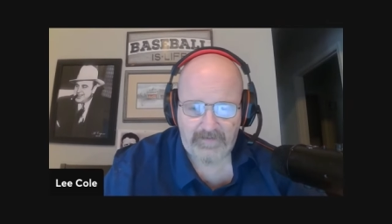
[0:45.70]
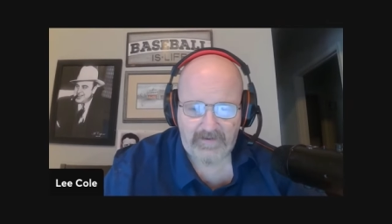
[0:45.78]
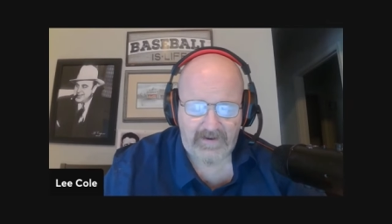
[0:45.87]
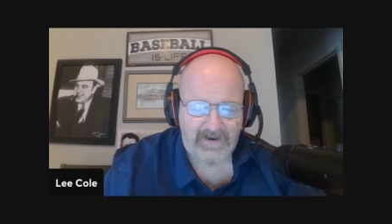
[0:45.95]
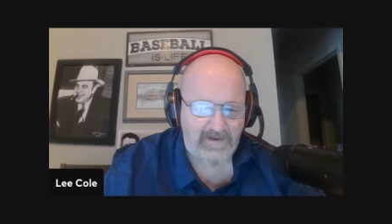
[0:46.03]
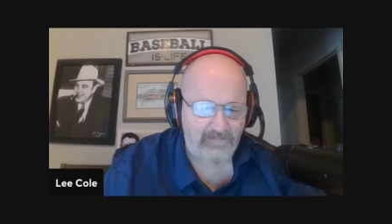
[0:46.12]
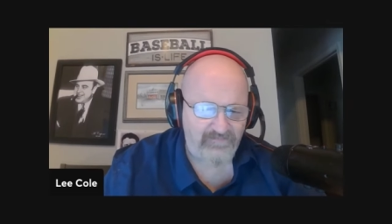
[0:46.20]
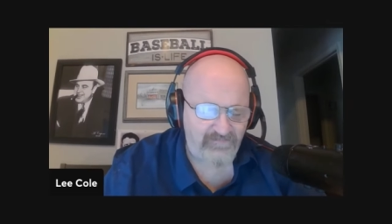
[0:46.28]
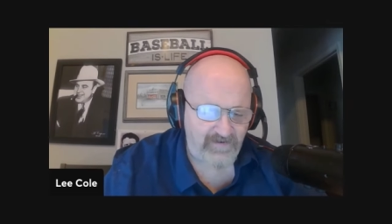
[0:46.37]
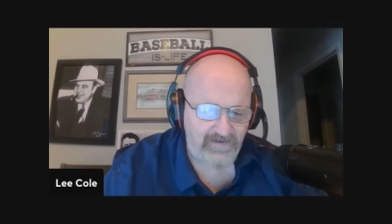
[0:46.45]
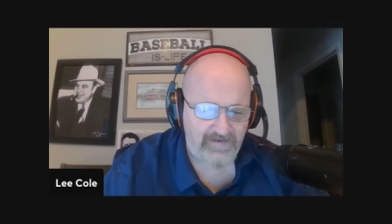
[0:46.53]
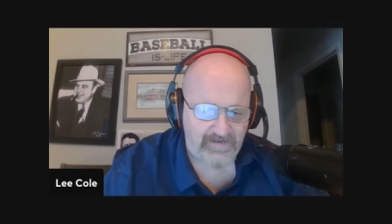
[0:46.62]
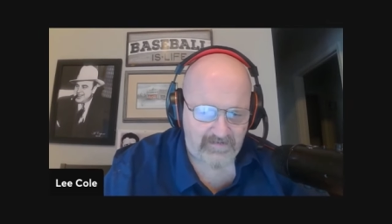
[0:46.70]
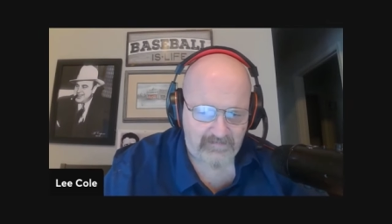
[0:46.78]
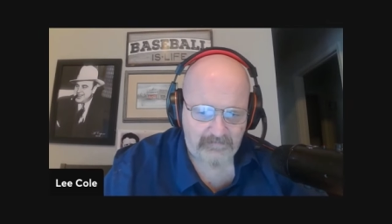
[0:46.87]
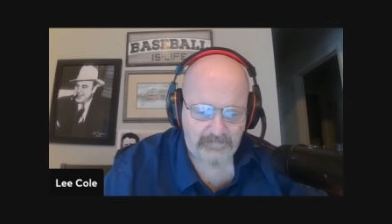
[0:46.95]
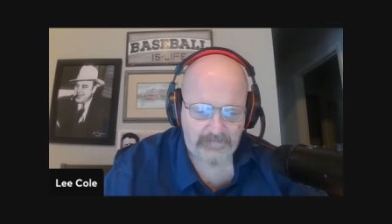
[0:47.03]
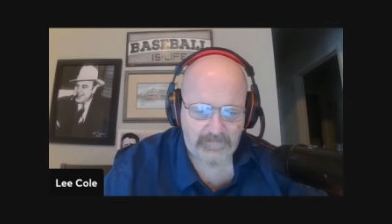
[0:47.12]
And I was thinking,
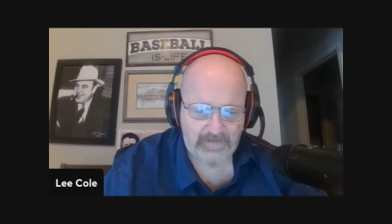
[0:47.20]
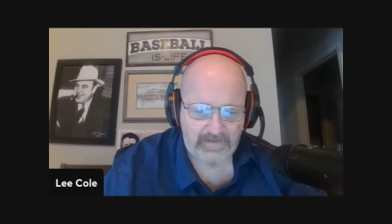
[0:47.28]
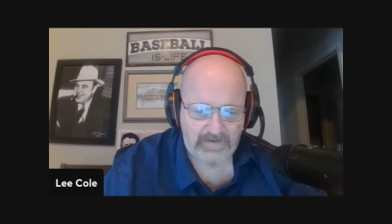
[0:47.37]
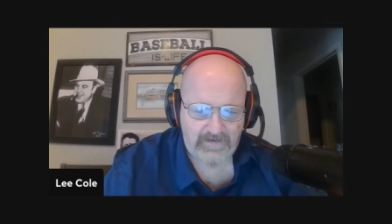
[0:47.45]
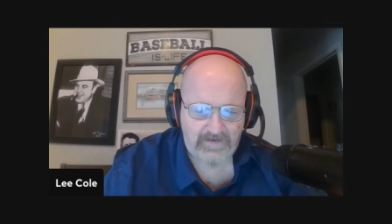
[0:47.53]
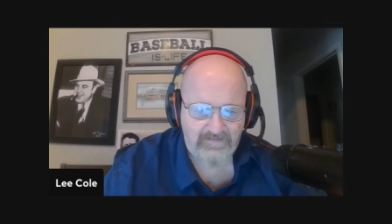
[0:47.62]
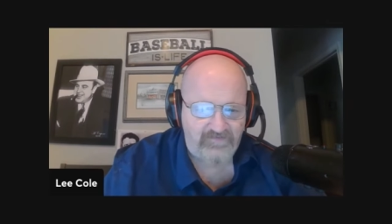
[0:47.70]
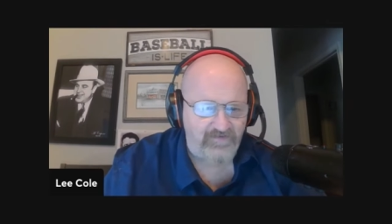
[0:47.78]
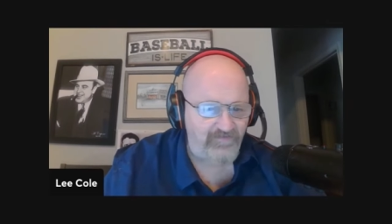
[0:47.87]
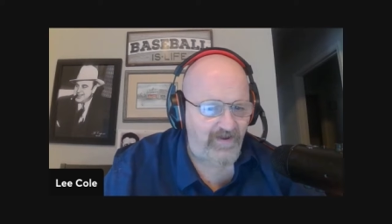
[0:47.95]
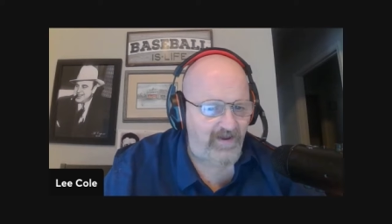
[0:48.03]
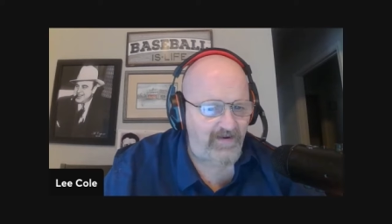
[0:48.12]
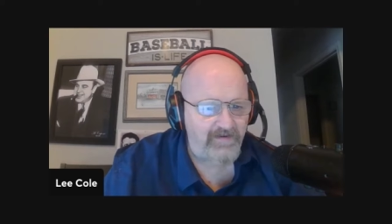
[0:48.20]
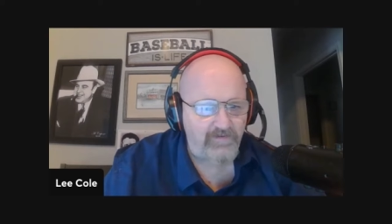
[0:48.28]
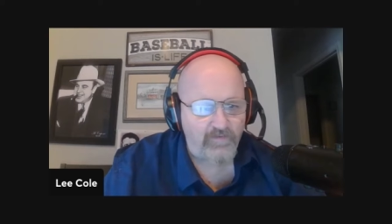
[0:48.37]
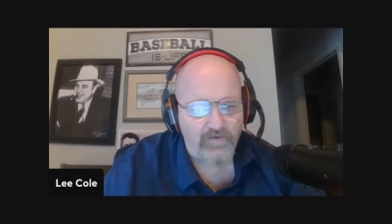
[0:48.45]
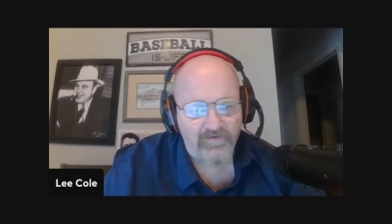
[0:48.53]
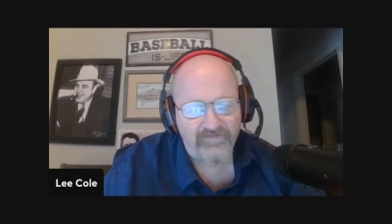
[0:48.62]
she's on
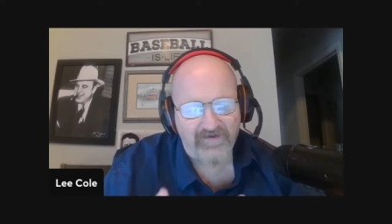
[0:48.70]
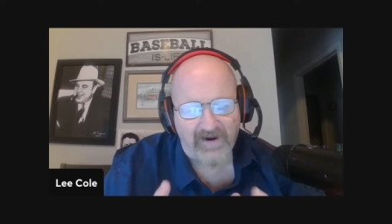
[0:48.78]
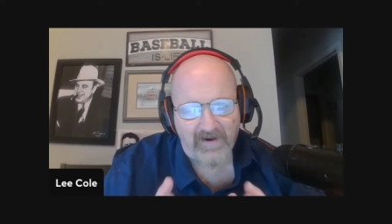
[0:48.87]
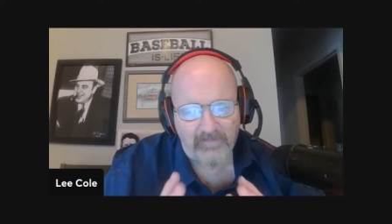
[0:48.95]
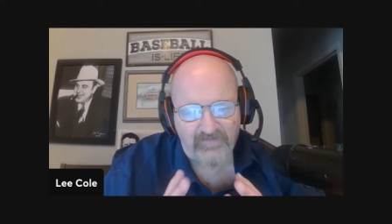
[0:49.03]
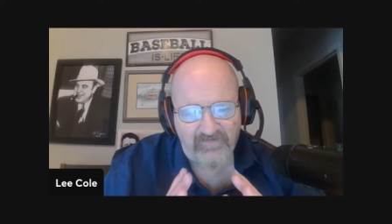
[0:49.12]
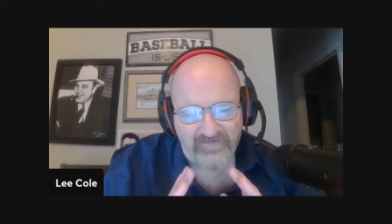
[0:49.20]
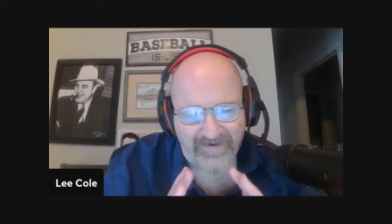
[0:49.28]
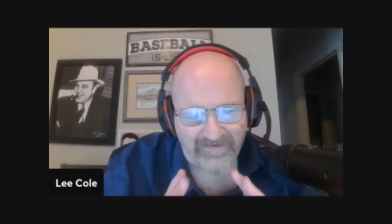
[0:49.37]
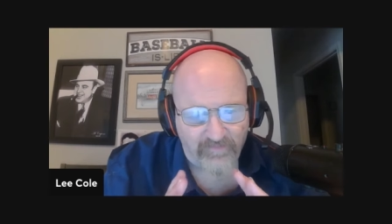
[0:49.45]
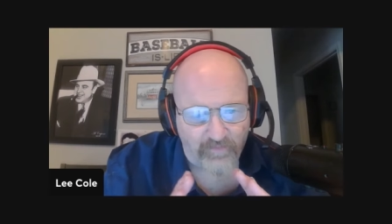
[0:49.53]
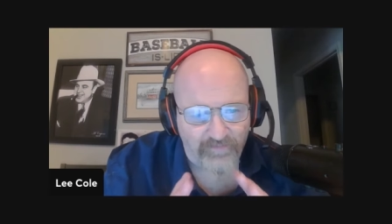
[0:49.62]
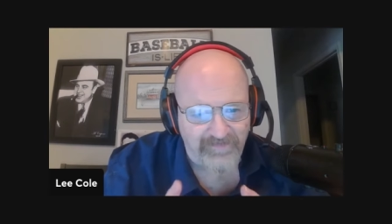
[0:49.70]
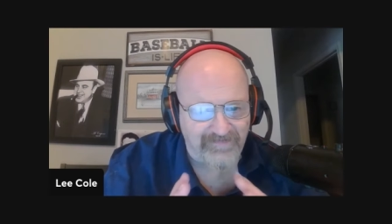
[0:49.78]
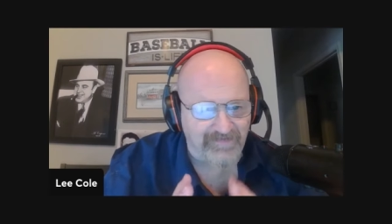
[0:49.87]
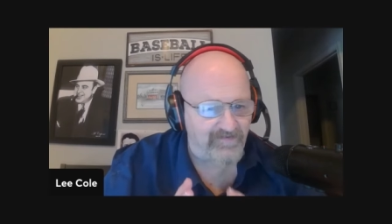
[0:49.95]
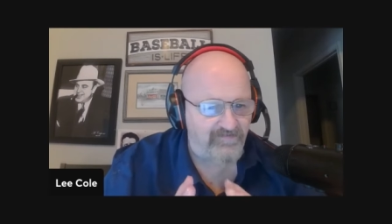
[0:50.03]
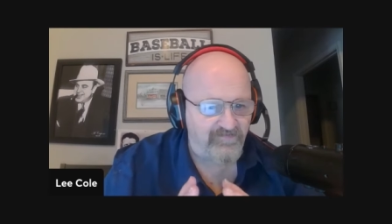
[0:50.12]
here all the time and she takes all these
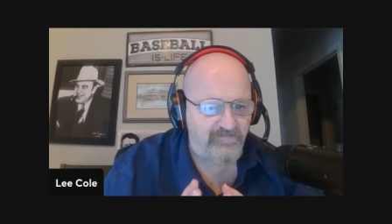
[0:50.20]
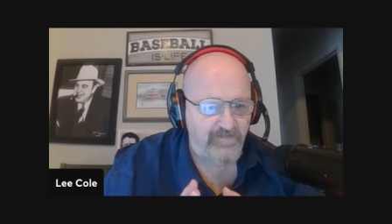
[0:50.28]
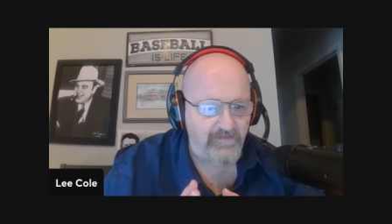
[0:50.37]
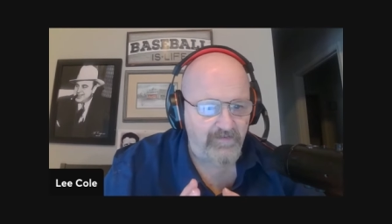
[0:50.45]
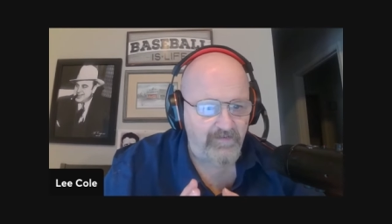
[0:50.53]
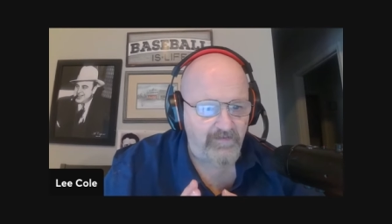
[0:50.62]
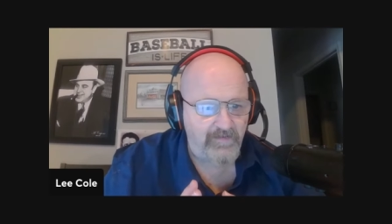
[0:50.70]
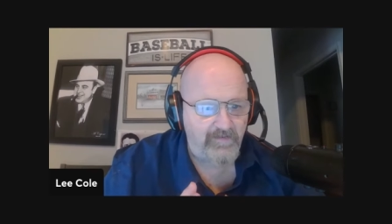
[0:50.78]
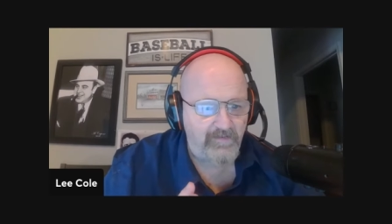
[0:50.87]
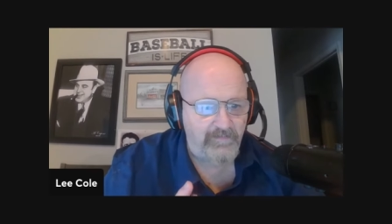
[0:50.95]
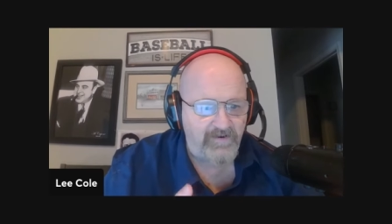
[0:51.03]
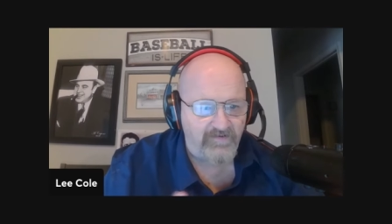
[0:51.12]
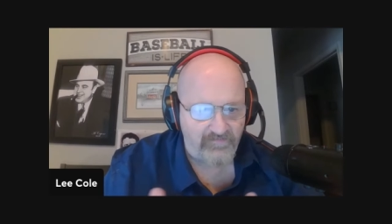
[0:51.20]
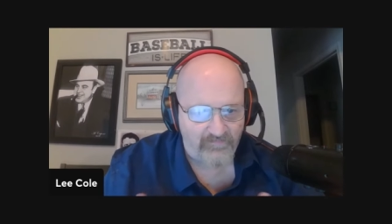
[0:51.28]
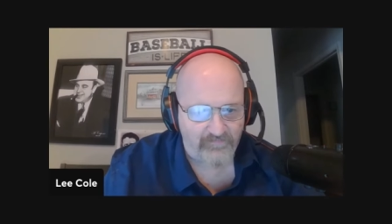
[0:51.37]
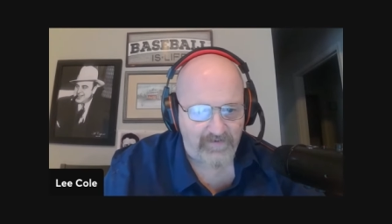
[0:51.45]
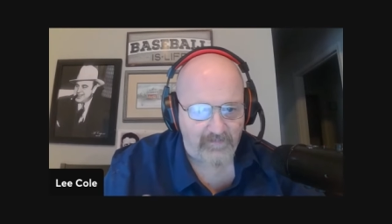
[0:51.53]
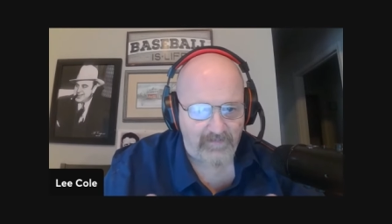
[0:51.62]
hits because her
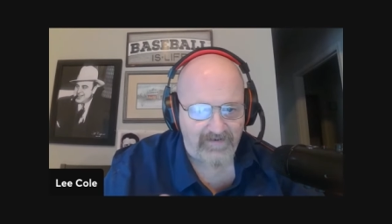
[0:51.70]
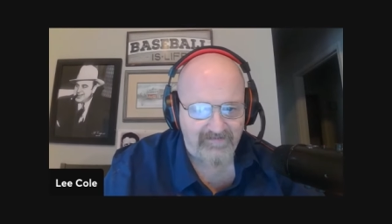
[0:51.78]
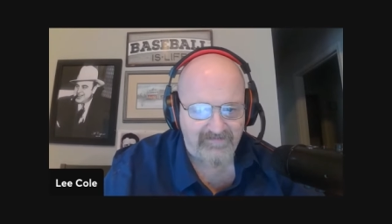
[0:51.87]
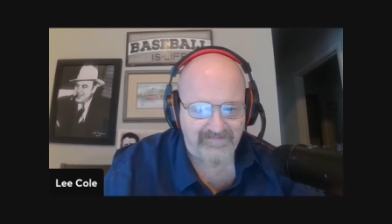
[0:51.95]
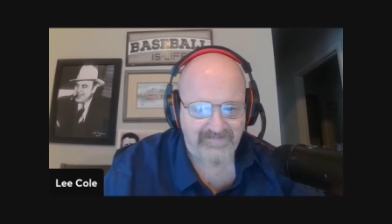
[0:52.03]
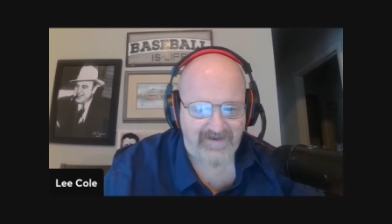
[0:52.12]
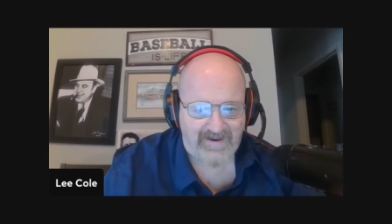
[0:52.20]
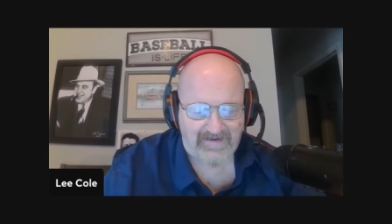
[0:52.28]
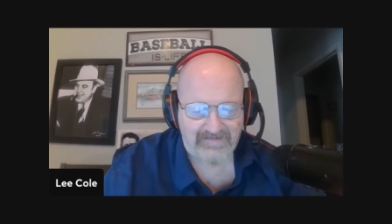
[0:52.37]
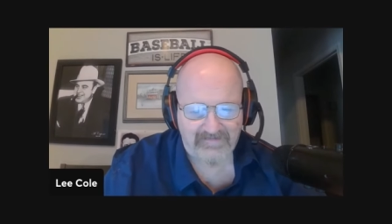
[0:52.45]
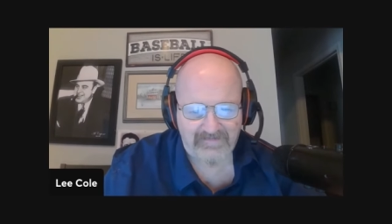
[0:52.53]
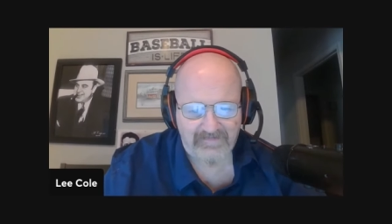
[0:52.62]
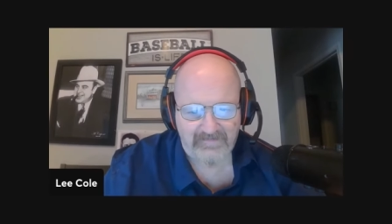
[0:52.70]
family gets attacked.